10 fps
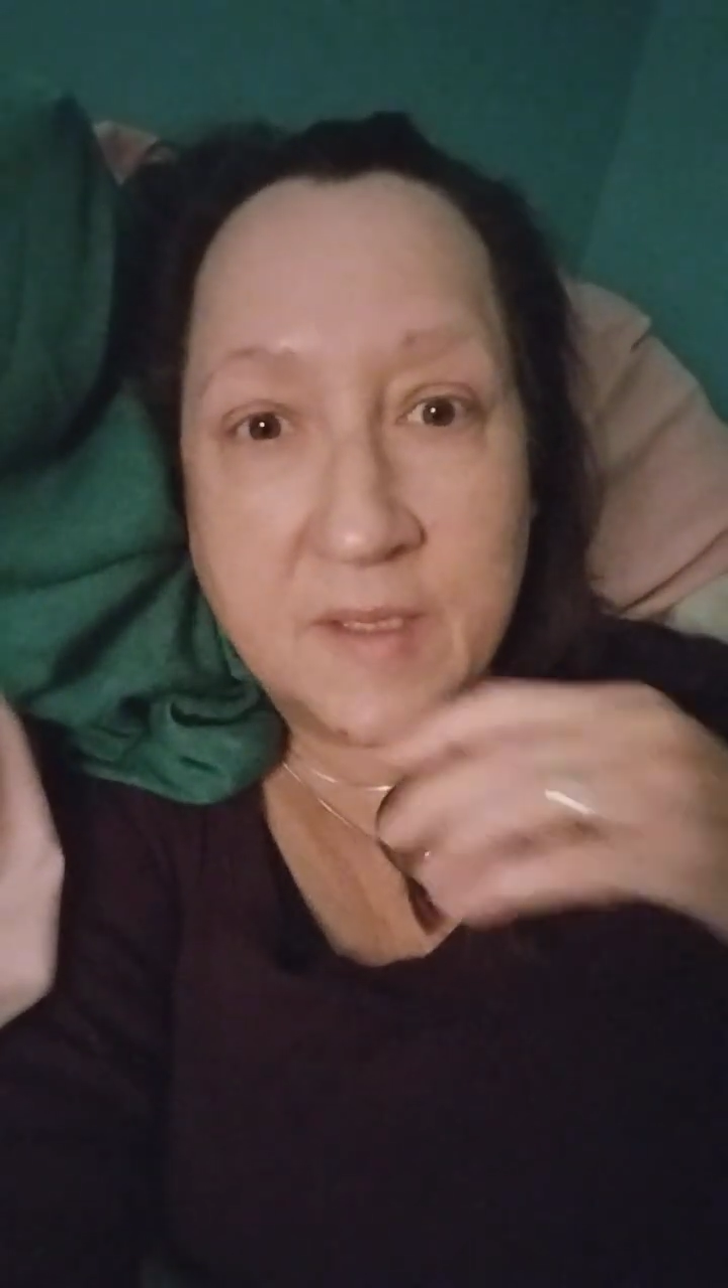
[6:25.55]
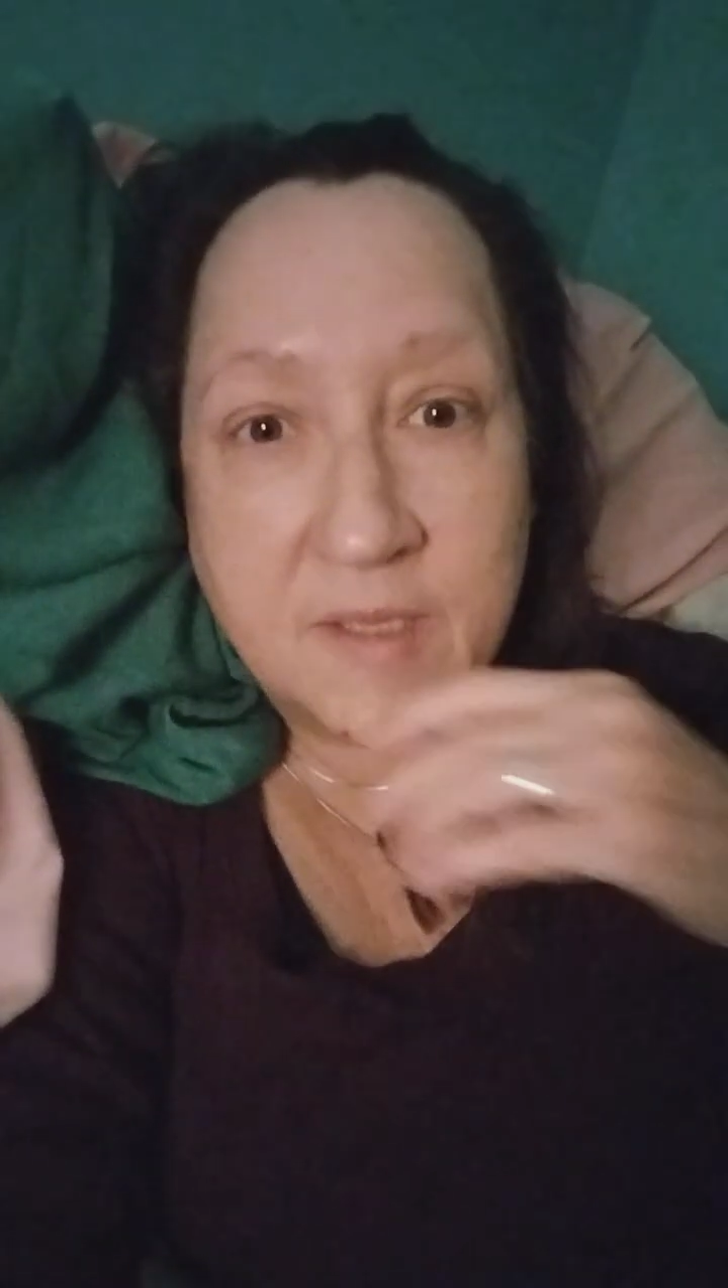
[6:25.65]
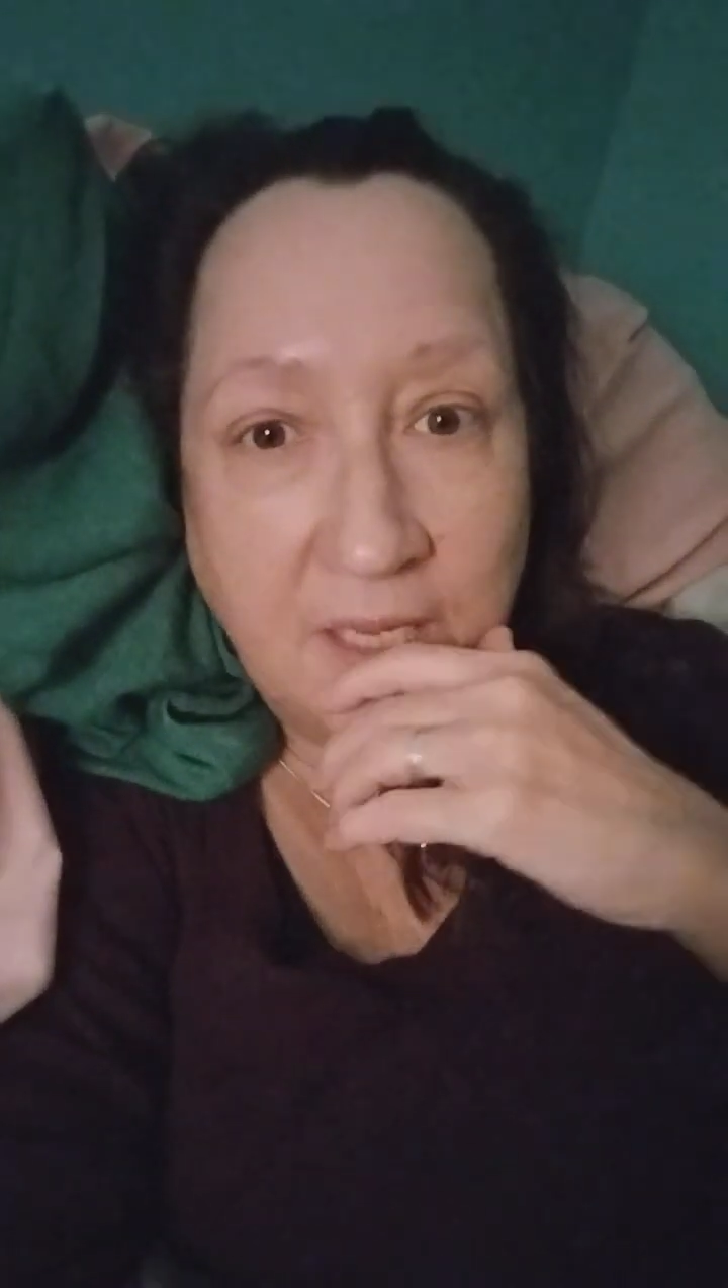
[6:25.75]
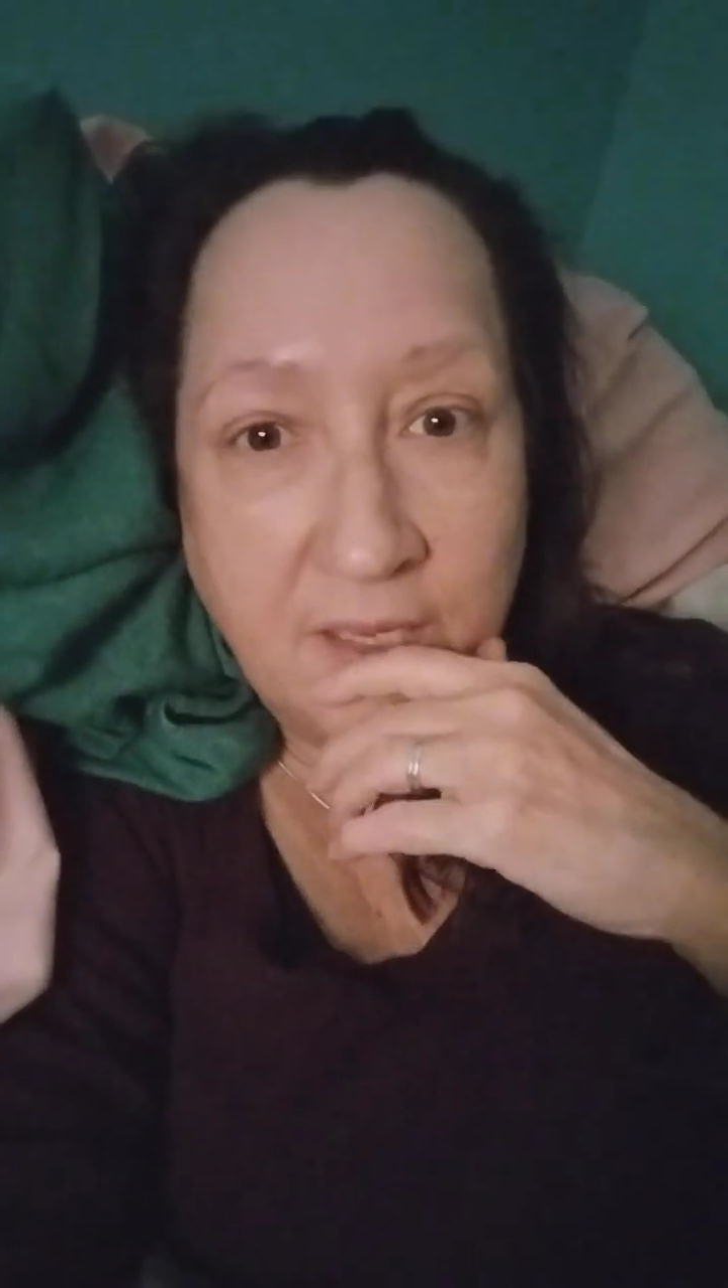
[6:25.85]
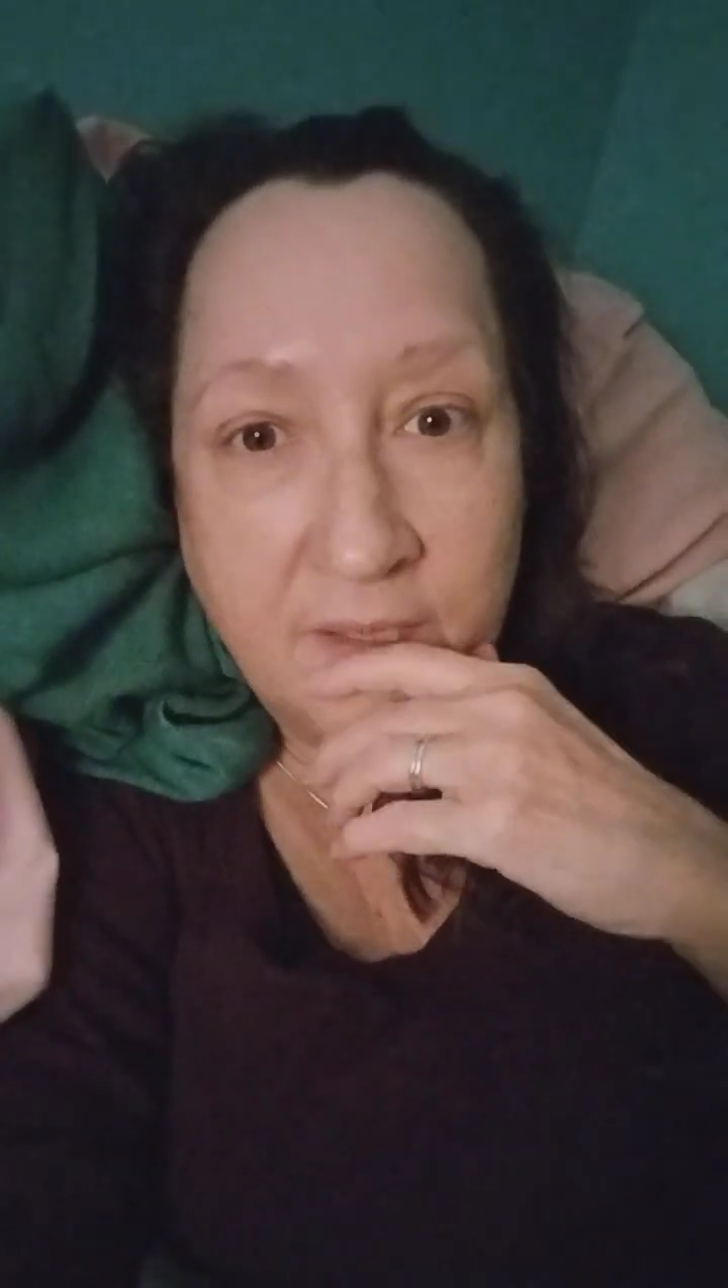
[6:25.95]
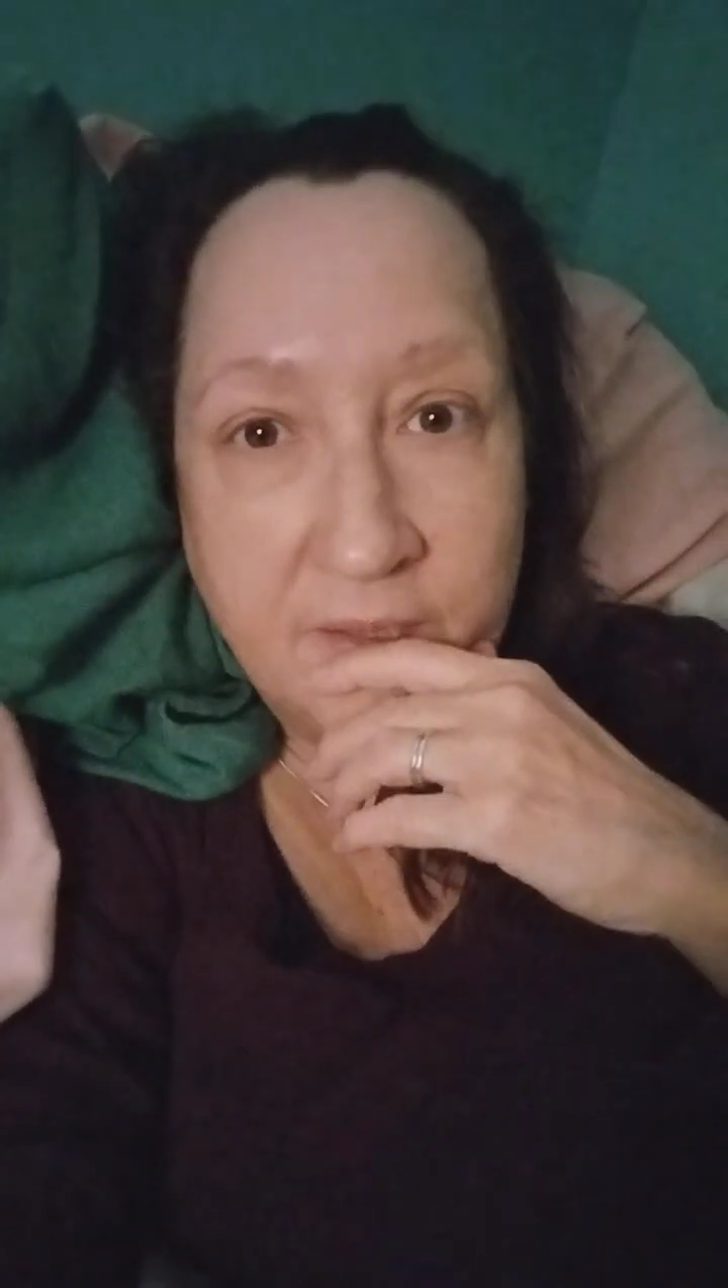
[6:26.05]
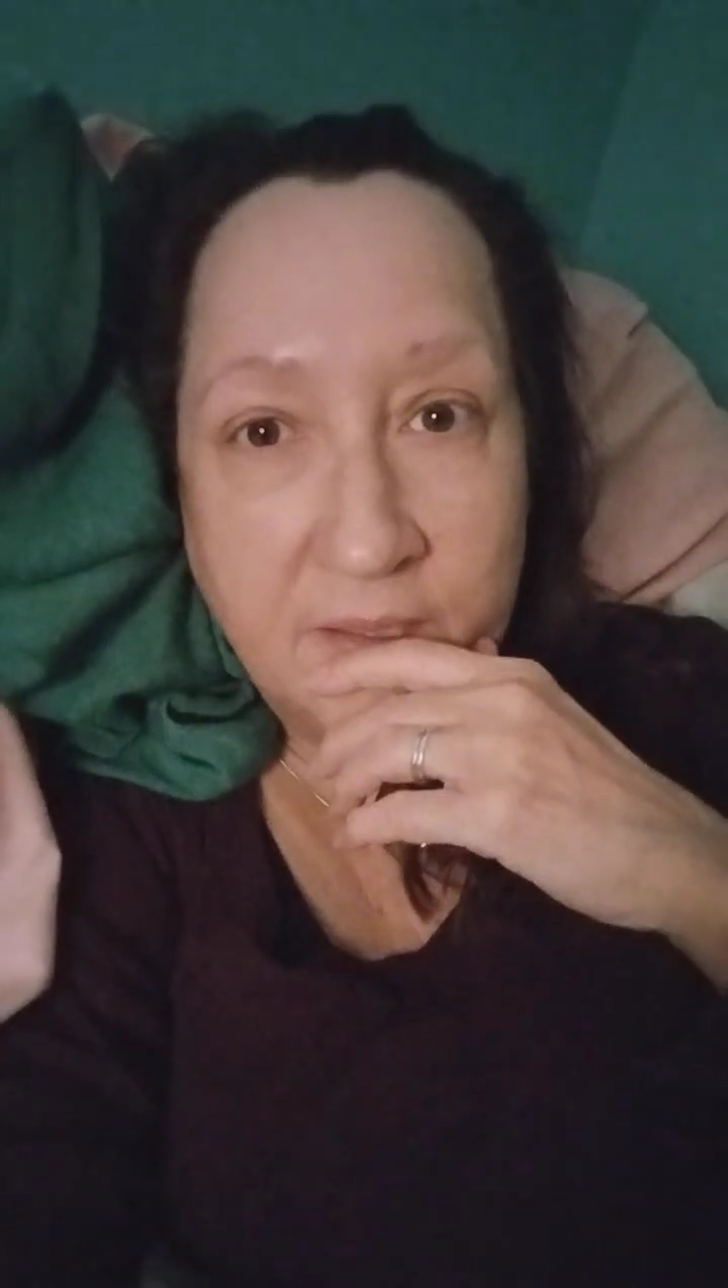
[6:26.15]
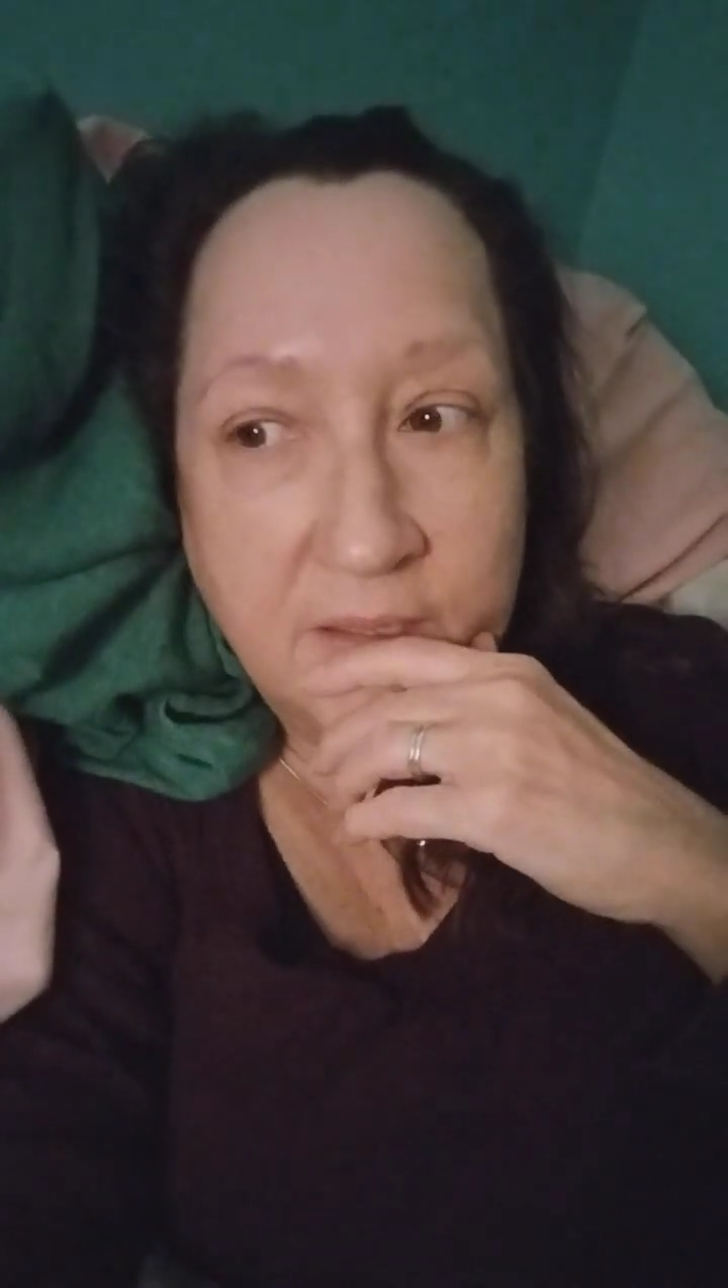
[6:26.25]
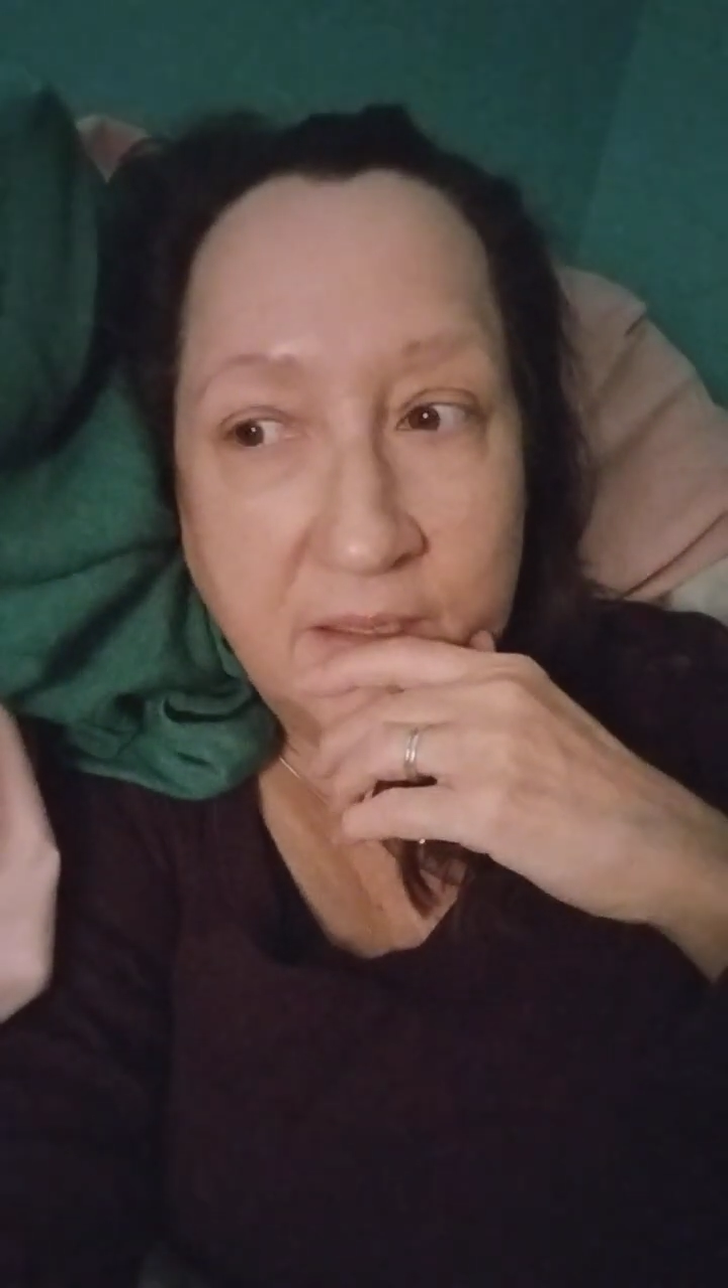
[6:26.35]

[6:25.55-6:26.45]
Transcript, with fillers: said